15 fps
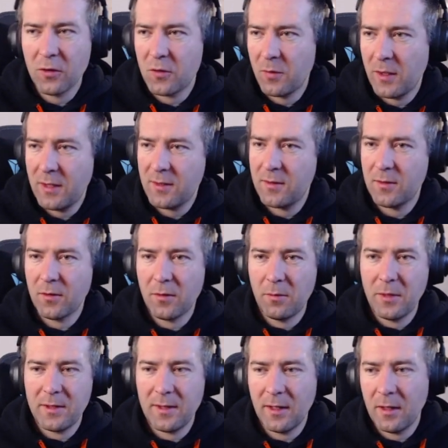spaces are
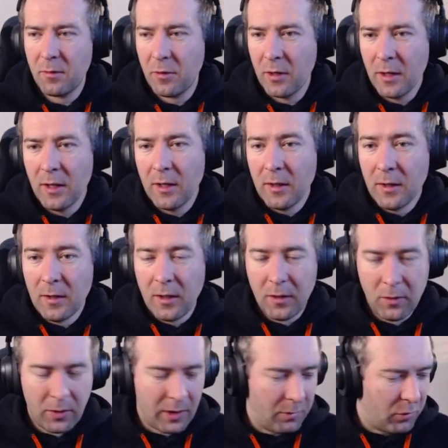messing it up.
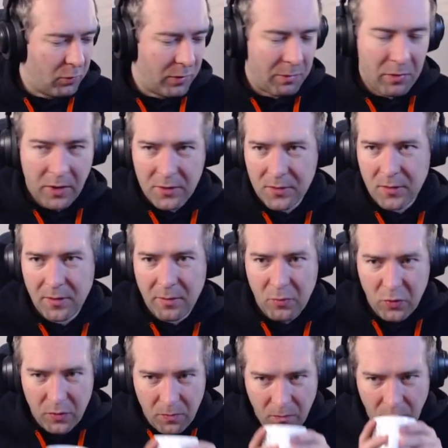Okay, but we parsed our
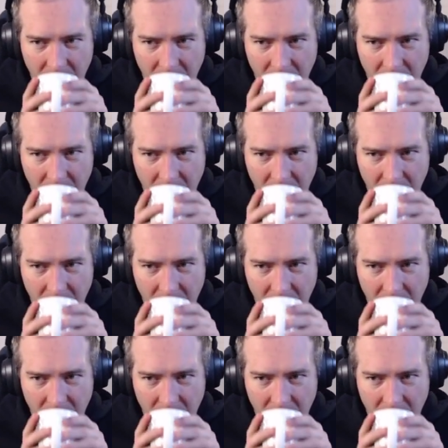input.